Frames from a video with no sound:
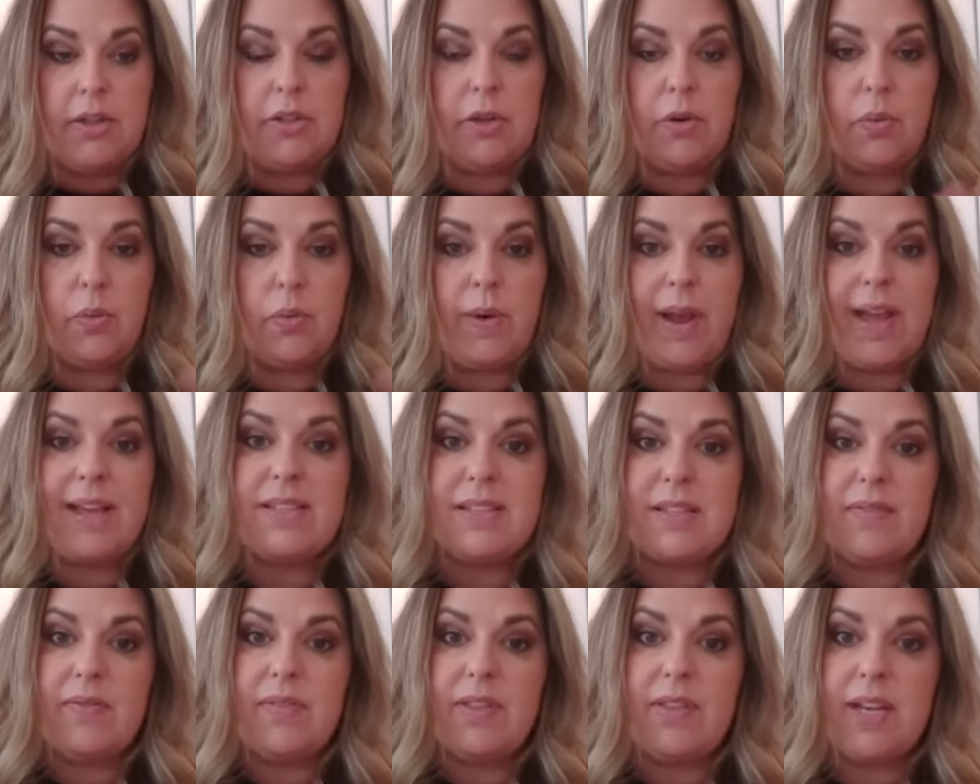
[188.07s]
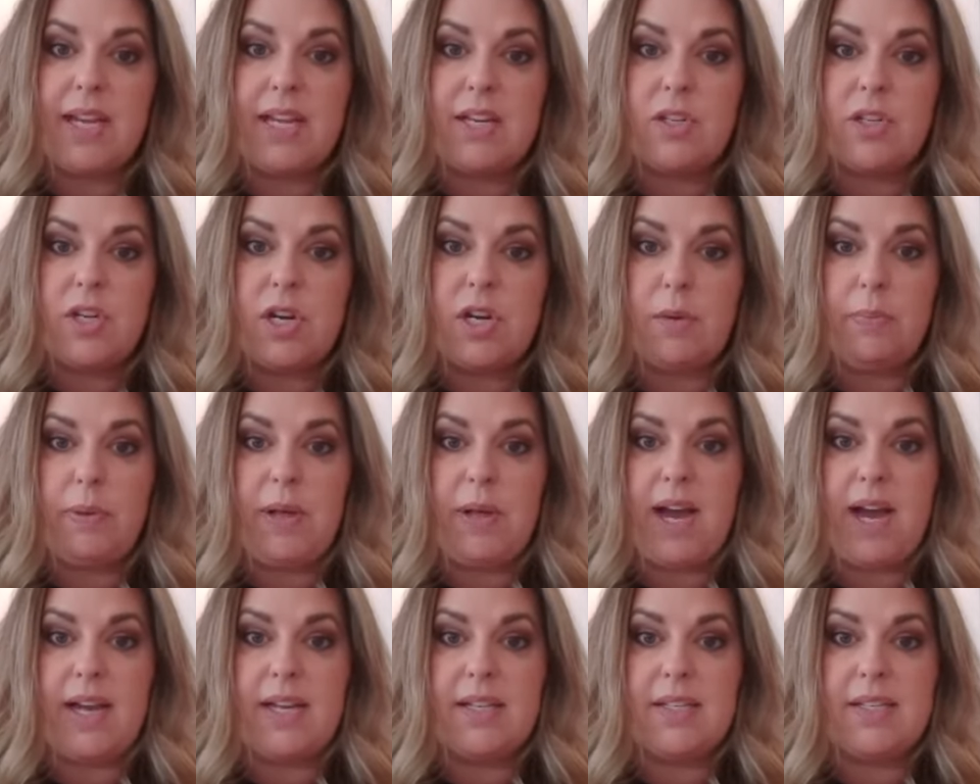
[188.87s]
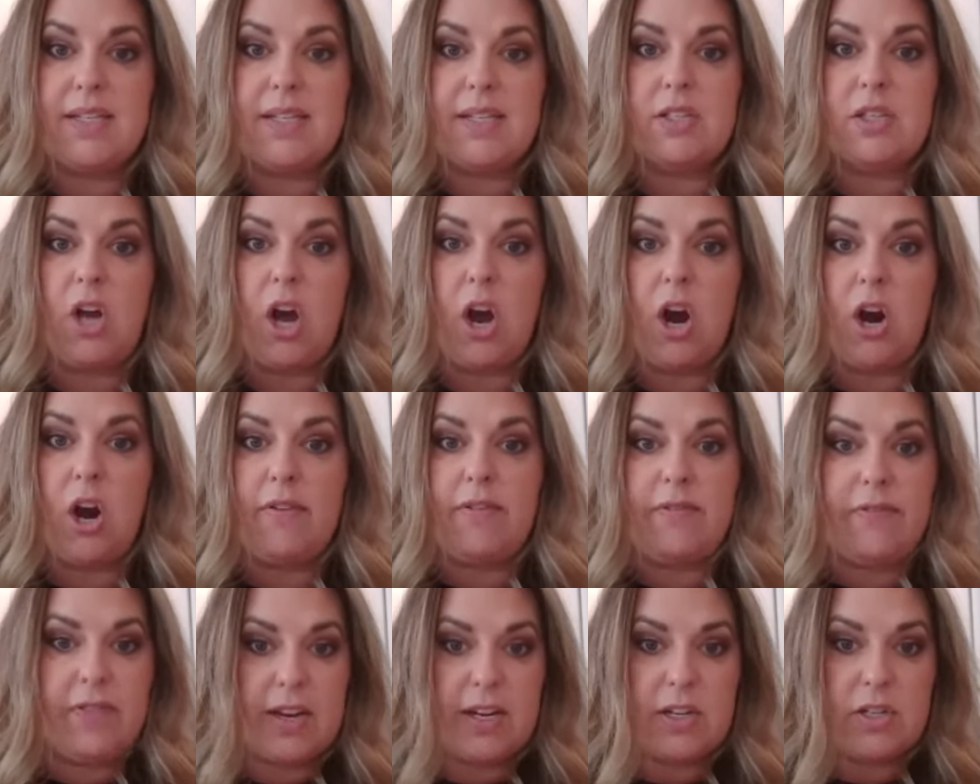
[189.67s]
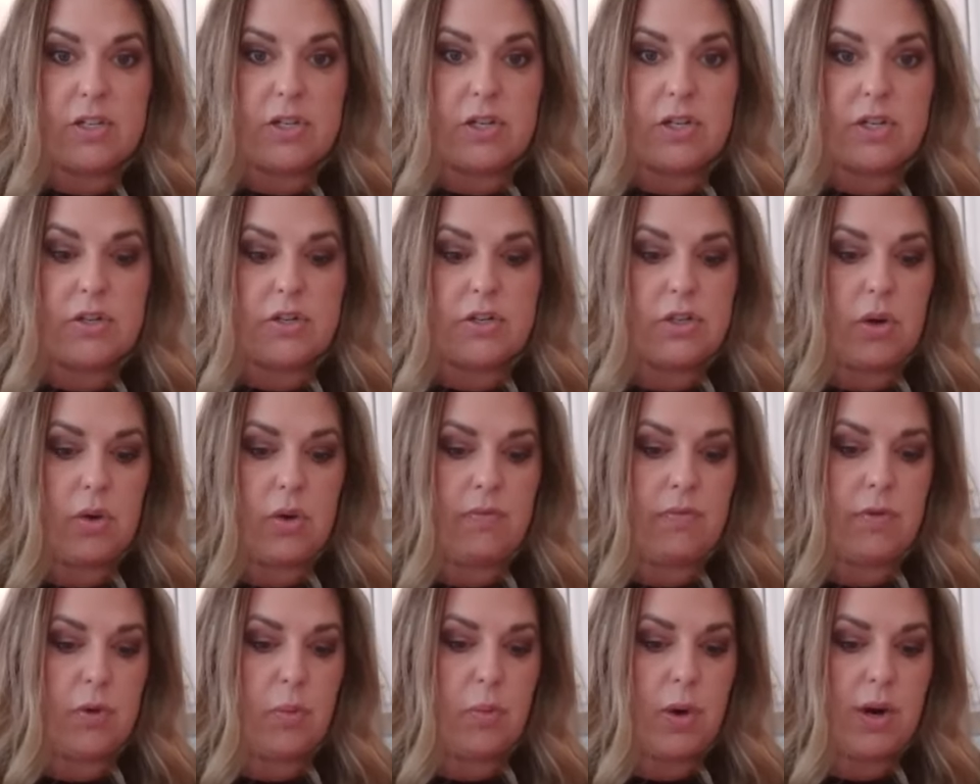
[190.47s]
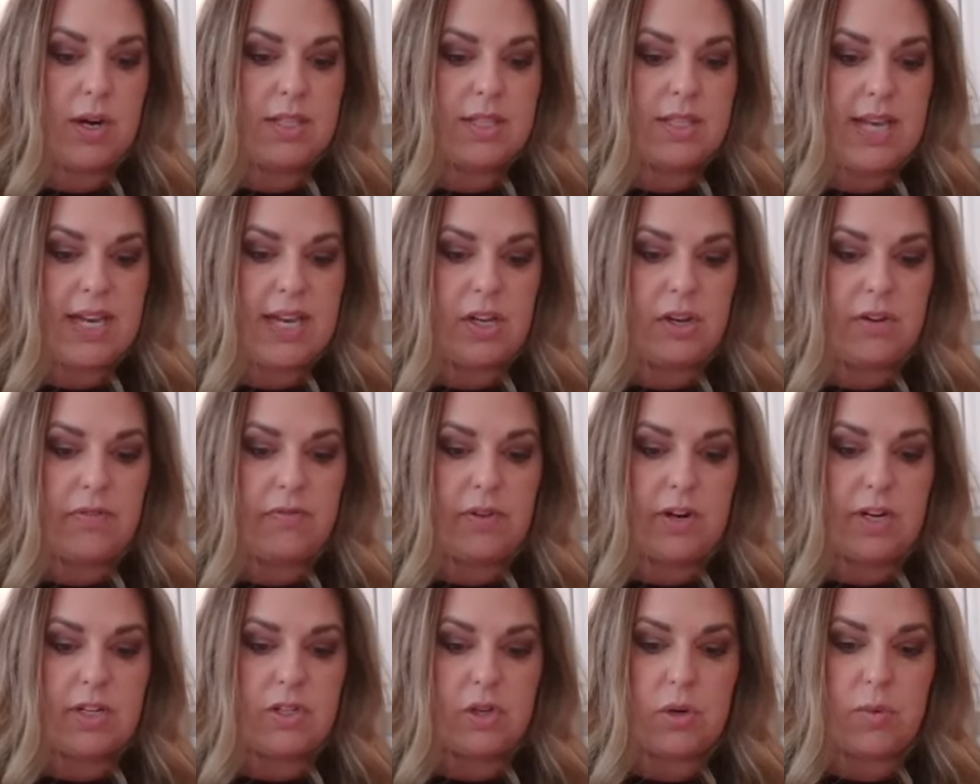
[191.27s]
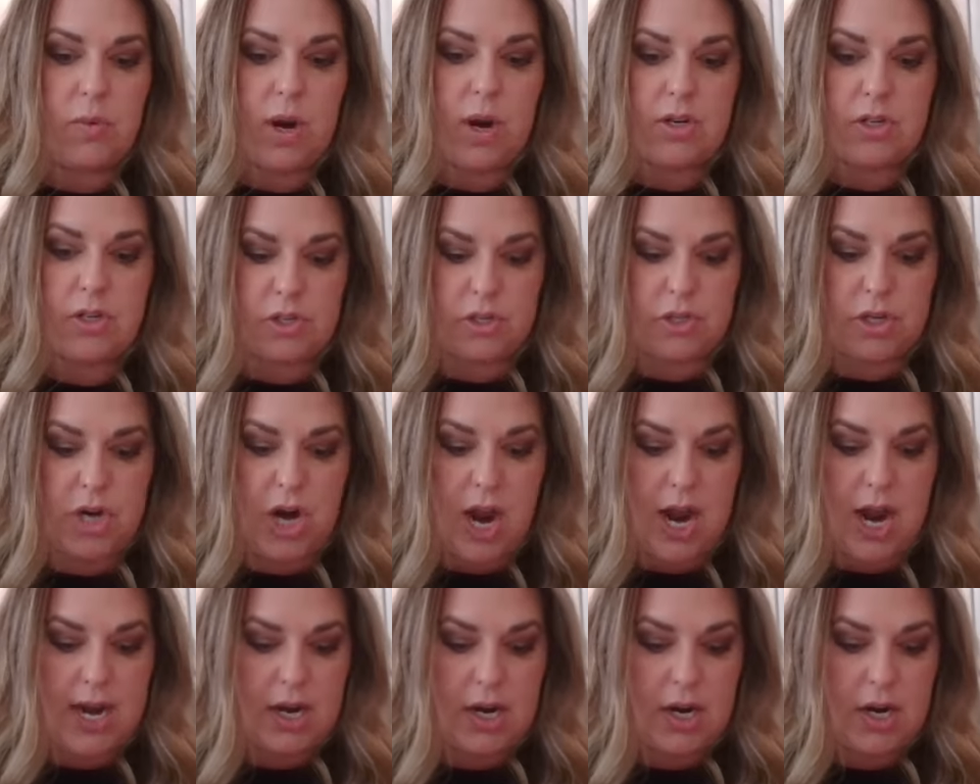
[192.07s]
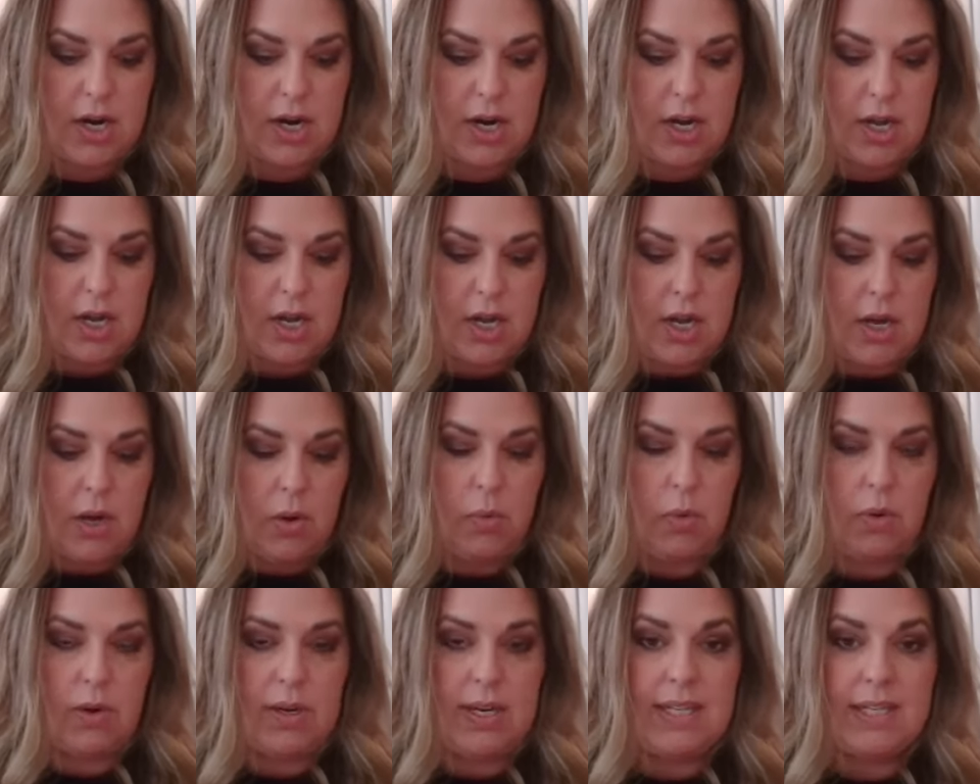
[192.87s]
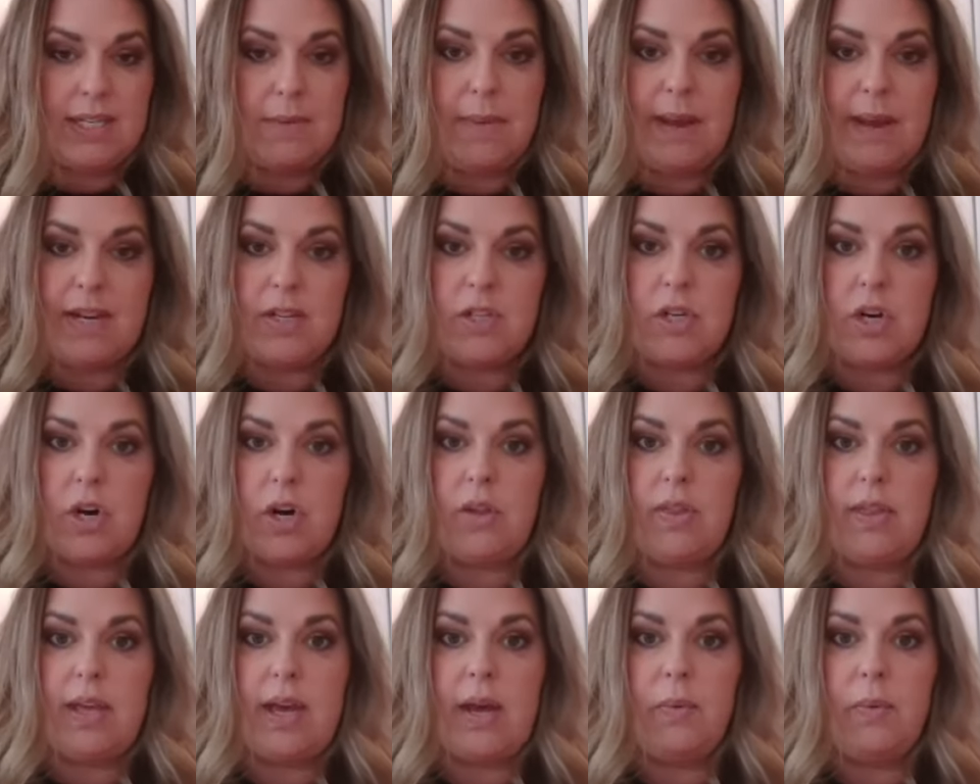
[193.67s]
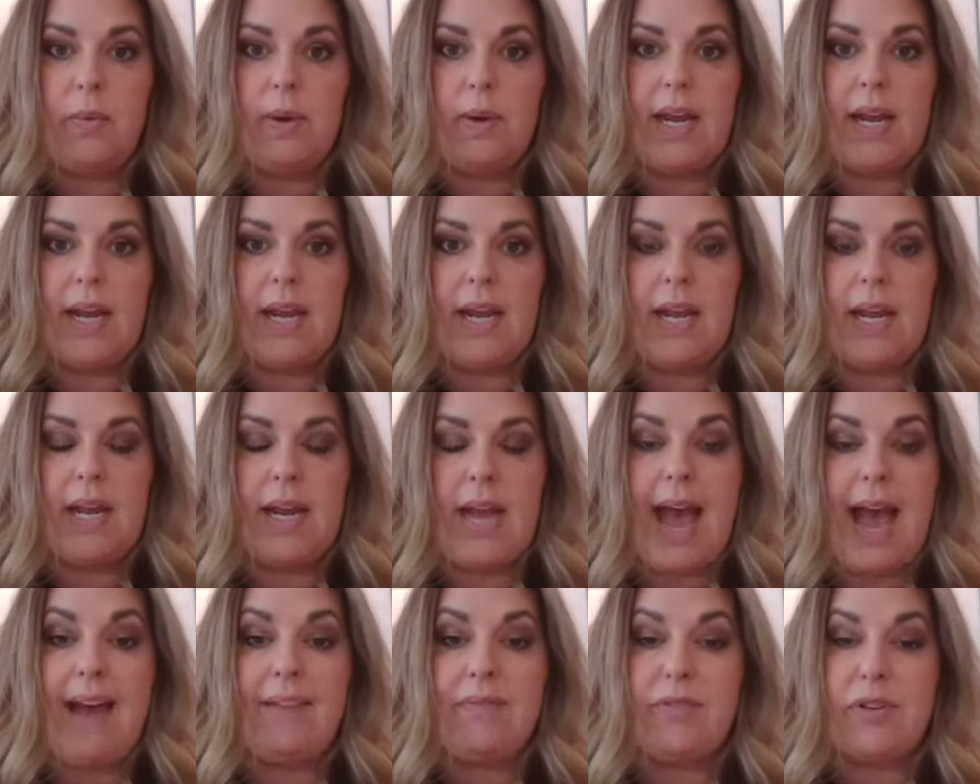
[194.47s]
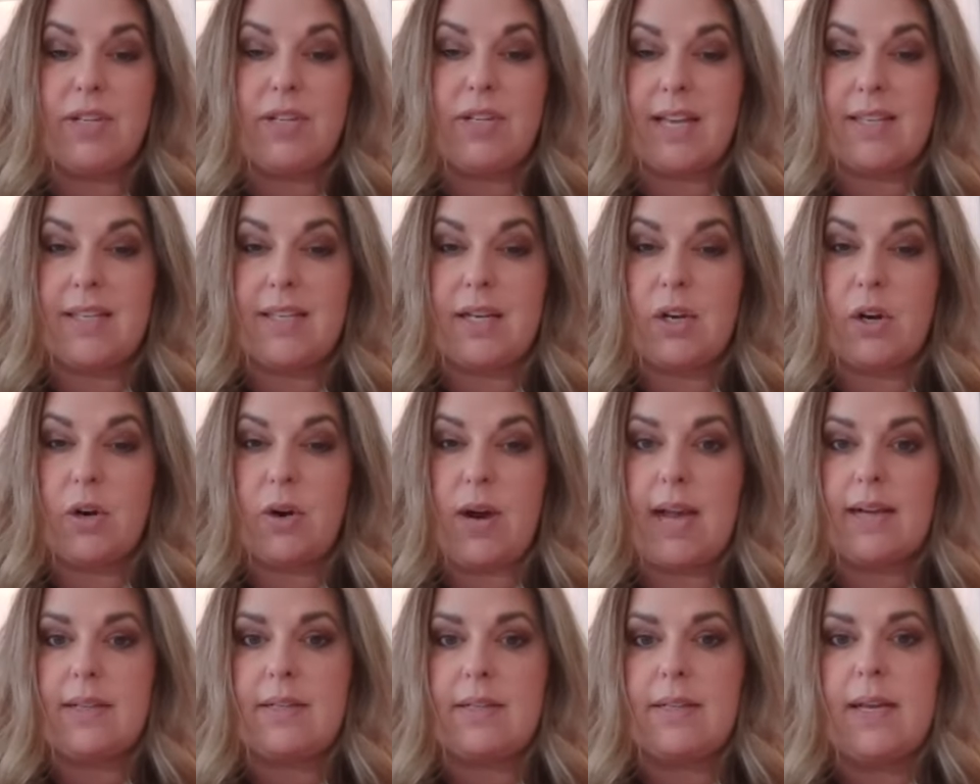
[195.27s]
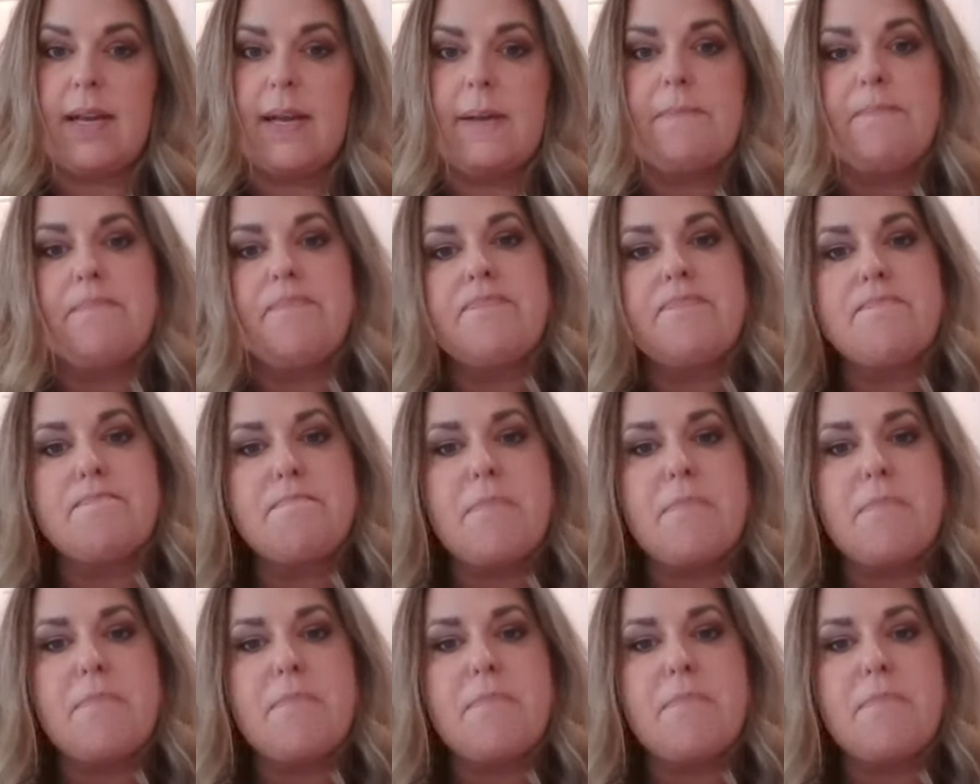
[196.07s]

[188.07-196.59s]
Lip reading: The rest of the kitchen appliances are fixtures. So if you want to take your fridge or washer, dryer, we'll need to make sure that we advertise it correctly.